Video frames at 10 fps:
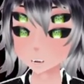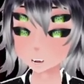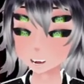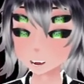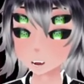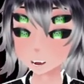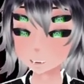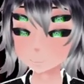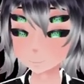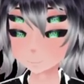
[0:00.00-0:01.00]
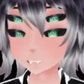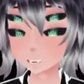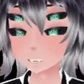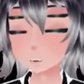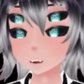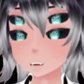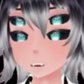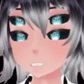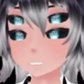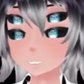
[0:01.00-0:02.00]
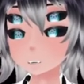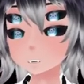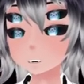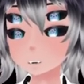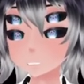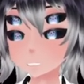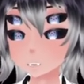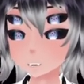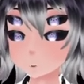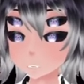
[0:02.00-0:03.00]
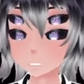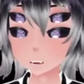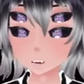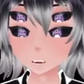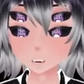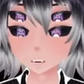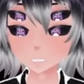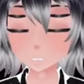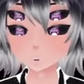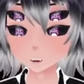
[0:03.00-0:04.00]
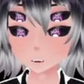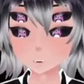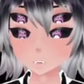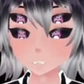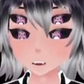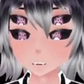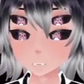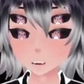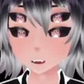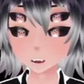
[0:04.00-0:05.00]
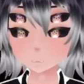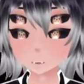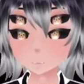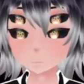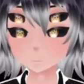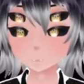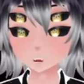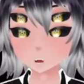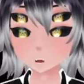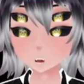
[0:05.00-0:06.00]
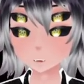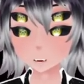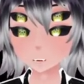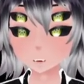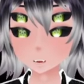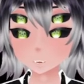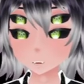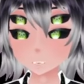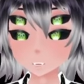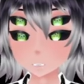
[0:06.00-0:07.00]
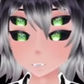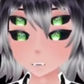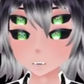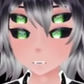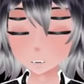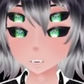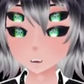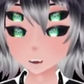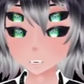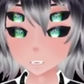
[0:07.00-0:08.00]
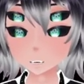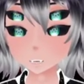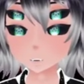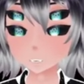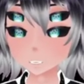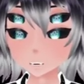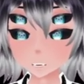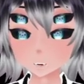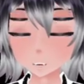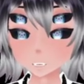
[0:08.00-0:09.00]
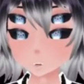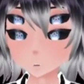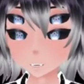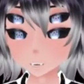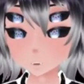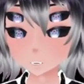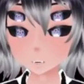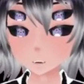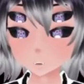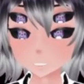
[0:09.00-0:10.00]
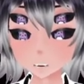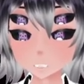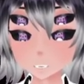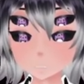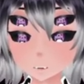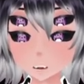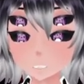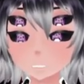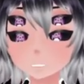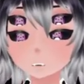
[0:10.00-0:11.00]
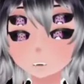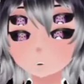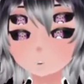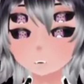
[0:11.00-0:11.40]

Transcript: die. Fucking seriously. What was it? I think it was, what, between alpha... Was it eh, between alpha and 18 and 19 or 19 and 20 where there was just a huge